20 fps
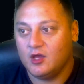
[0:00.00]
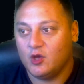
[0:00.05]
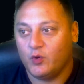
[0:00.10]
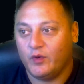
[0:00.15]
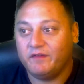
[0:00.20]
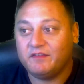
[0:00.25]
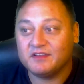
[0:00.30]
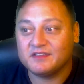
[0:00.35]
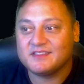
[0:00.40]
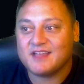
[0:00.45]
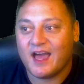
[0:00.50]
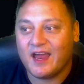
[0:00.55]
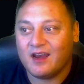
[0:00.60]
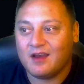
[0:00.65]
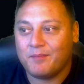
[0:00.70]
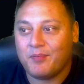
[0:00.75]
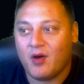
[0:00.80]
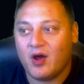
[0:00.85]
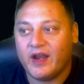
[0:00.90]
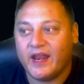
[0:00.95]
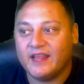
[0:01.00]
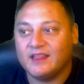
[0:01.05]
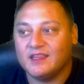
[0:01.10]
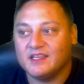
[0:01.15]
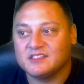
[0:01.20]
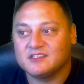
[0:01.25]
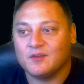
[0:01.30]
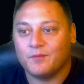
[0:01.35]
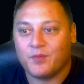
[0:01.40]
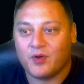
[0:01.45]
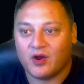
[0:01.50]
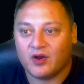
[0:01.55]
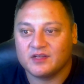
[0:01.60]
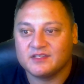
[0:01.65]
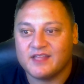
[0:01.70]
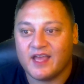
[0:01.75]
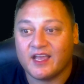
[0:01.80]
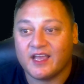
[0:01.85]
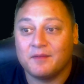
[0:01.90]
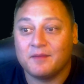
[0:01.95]
we've decided upon a list of perks
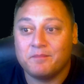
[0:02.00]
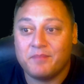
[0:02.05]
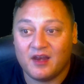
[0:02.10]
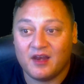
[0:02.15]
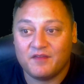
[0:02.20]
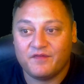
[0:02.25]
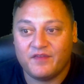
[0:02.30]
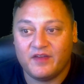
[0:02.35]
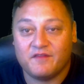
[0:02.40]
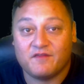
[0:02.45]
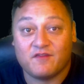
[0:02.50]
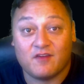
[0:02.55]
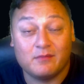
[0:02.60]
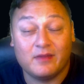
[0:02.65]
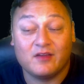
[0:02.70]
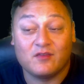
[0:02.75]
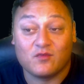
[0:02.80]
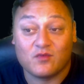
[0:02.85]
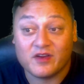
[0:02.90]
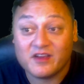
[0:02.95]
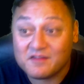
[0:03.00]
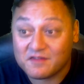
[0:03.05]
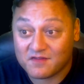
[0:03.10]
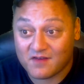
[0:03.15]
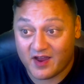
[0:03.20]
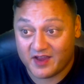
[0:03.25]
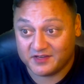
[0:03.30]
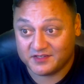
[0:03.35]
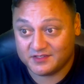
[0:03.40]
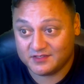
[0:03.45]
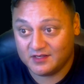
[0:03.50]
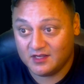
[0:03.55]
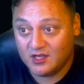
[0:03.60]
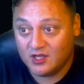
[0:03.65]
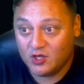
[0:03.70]
that could benefit from a refresh.